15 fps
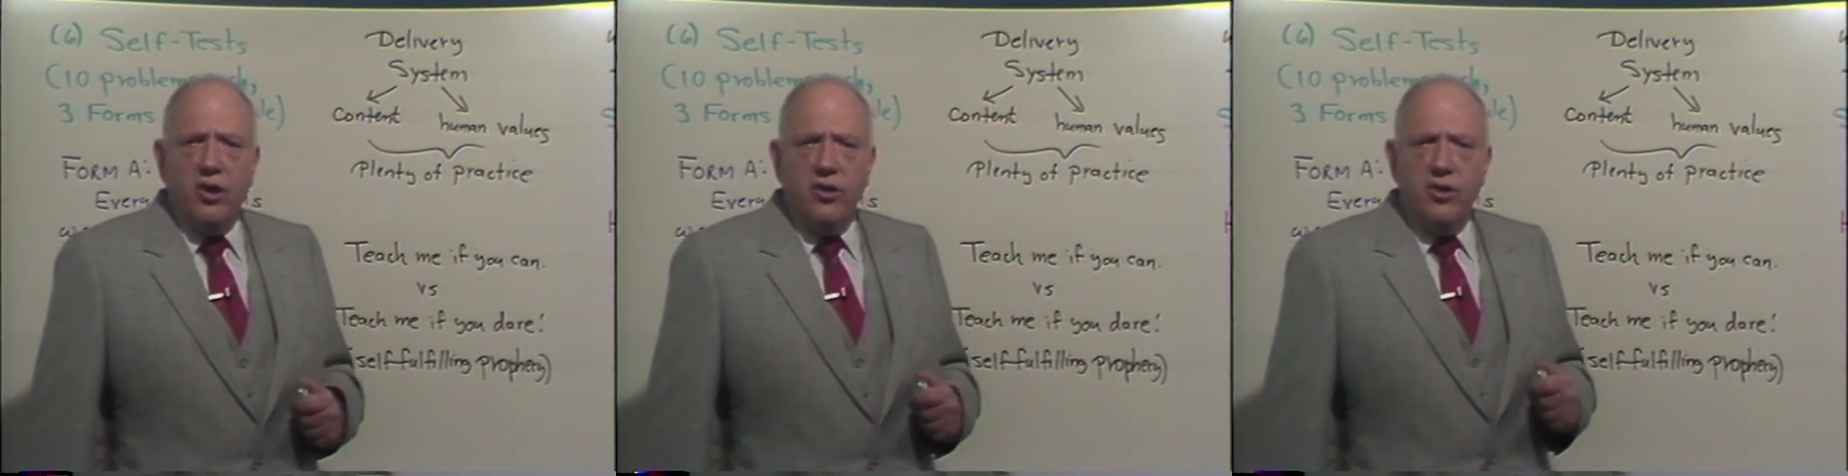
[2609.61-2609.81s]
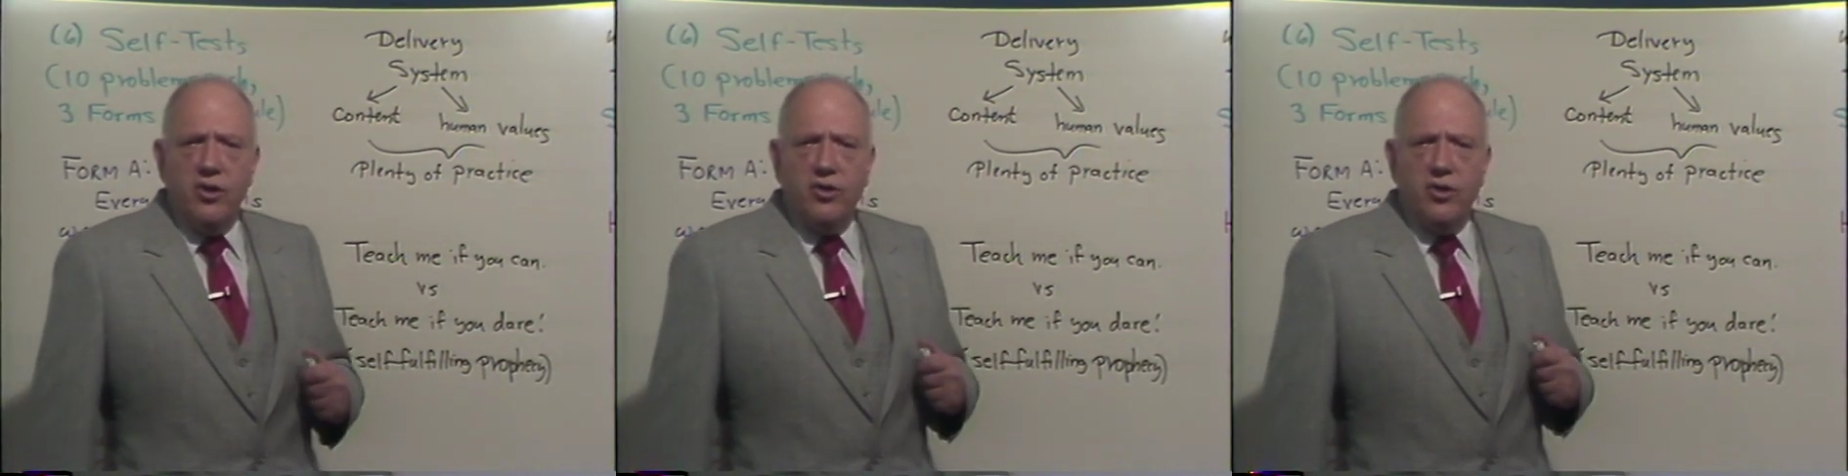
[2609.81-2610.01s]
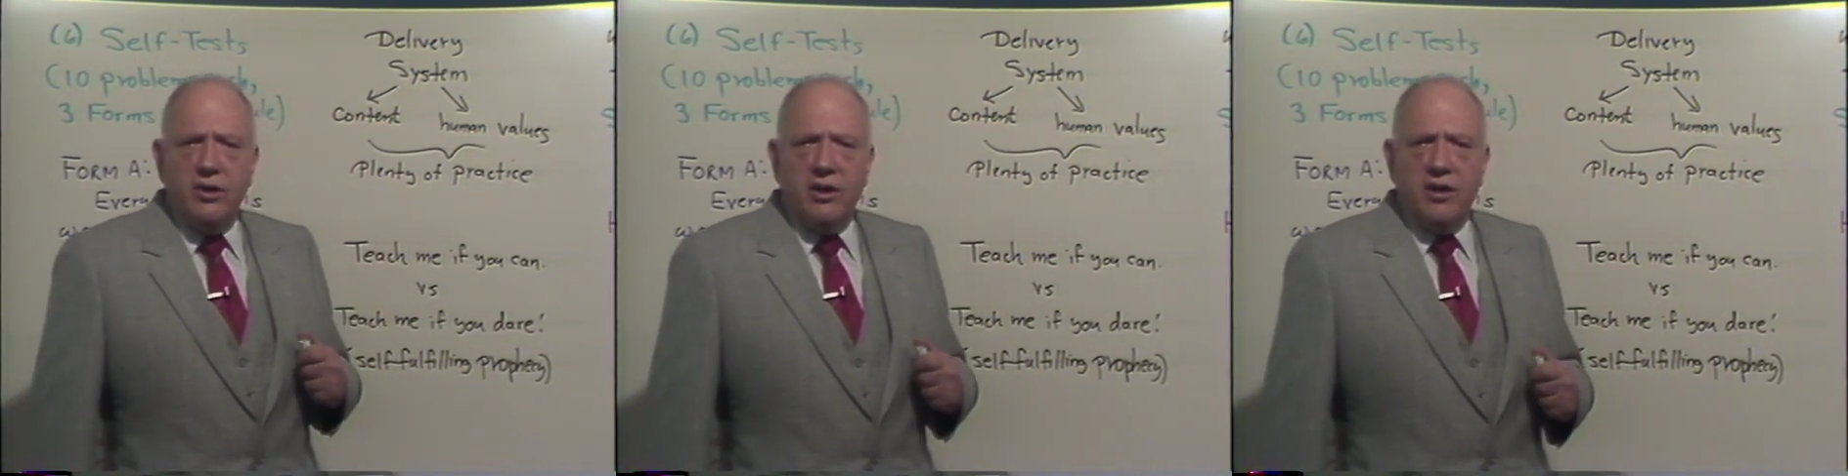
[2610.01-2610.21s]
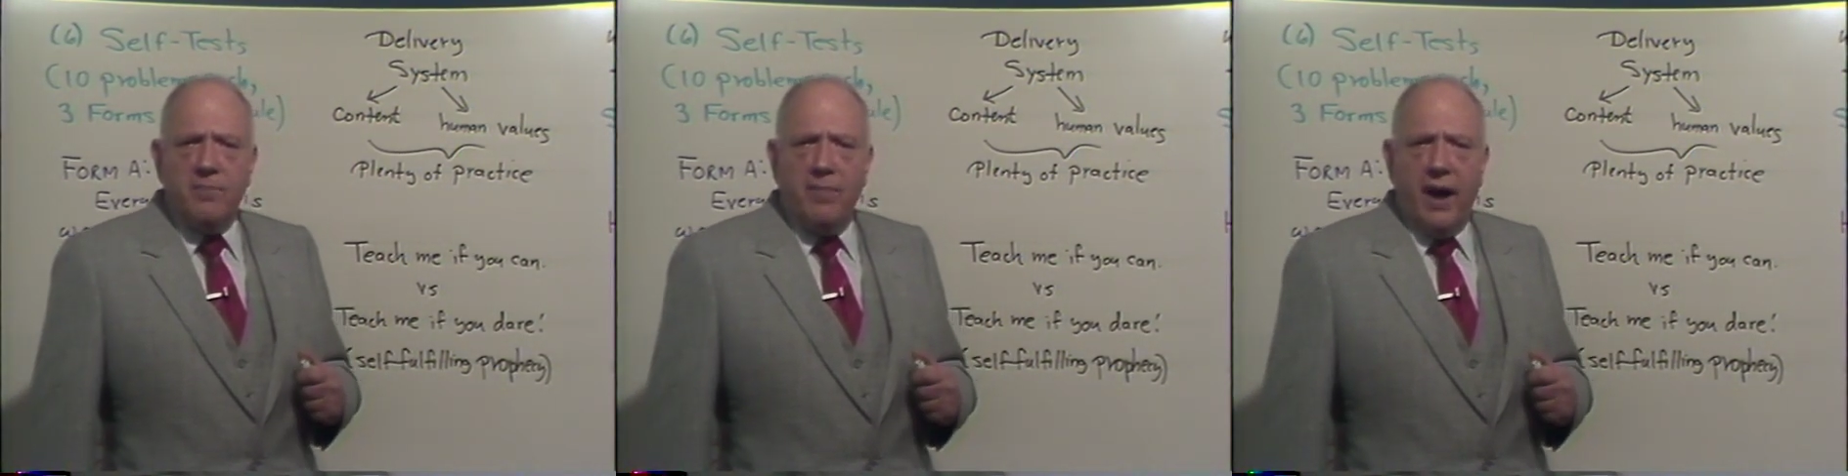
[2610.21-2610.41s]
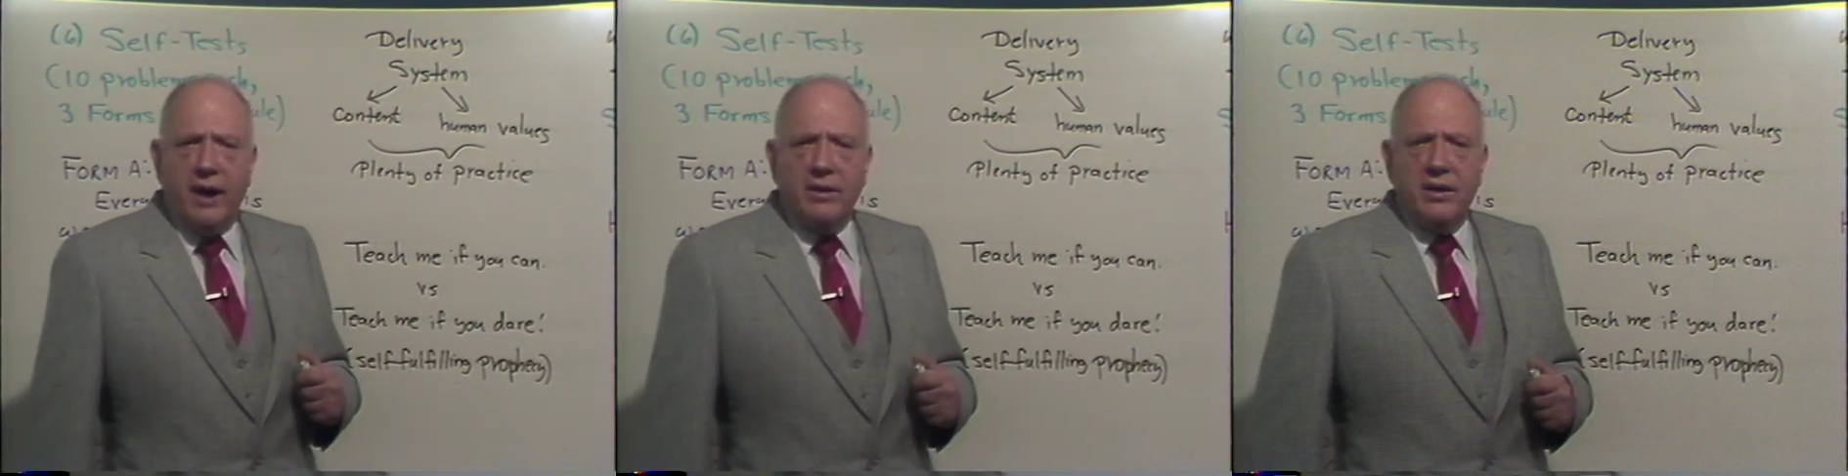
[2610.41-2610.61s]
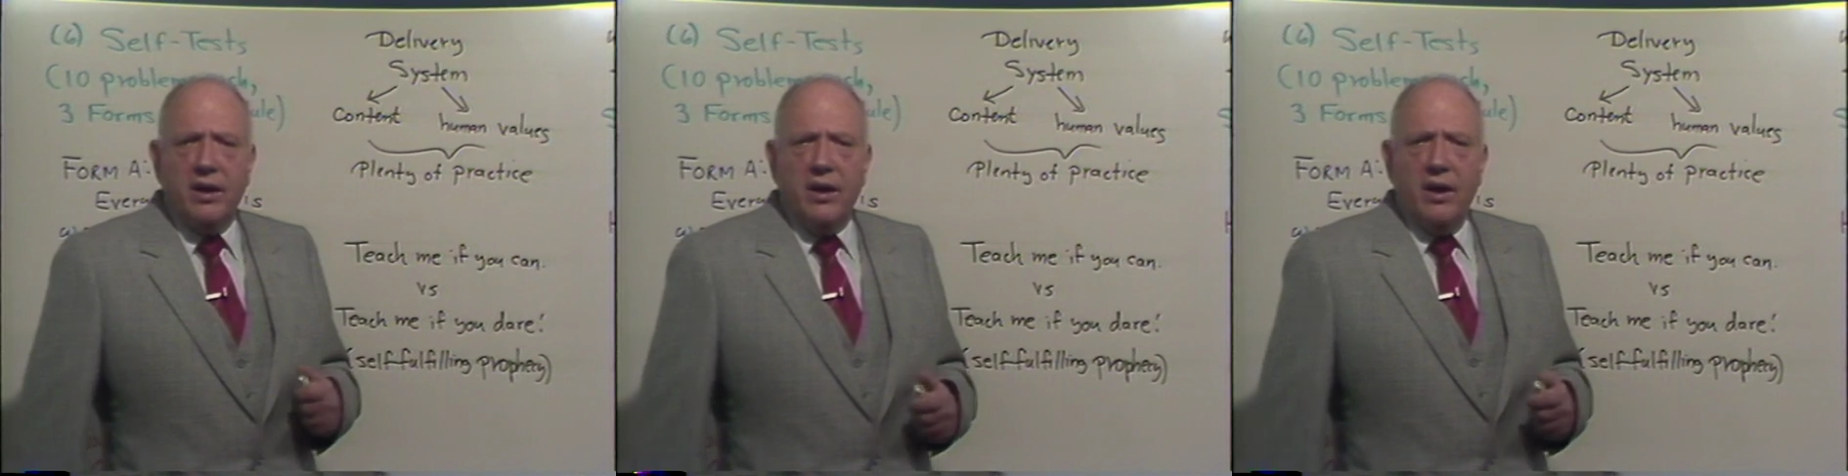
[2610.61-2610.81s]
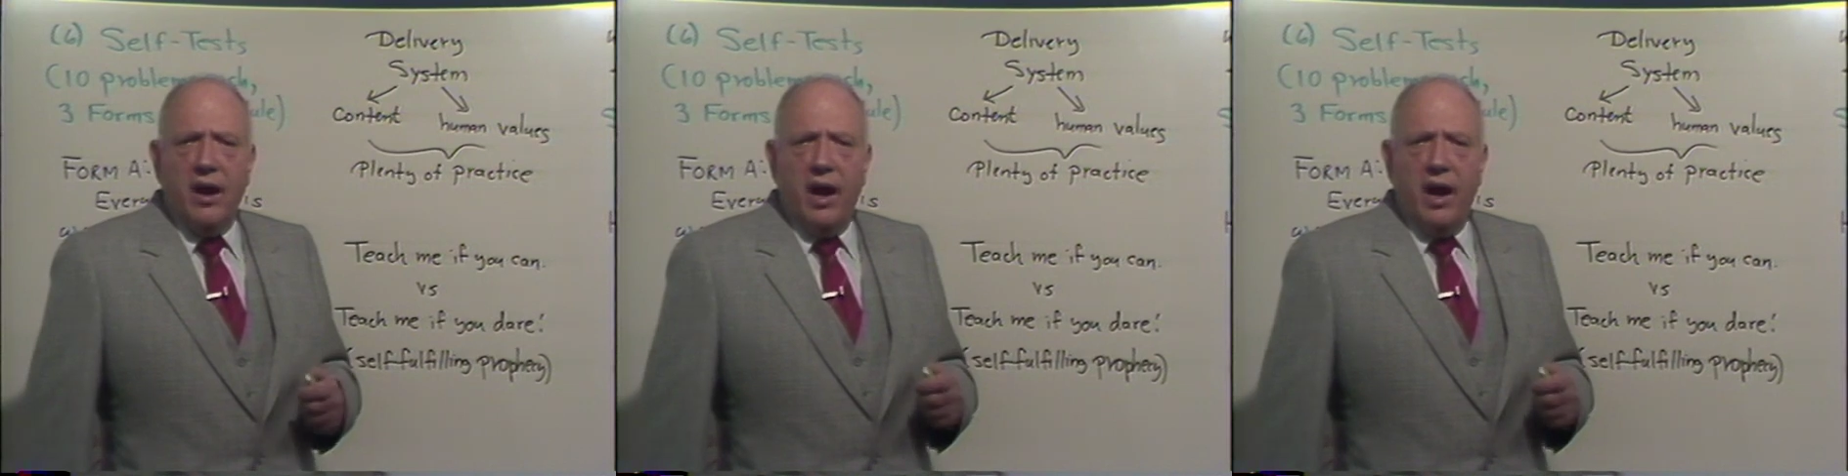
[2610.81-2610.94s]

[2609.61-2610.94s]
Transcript: you should expect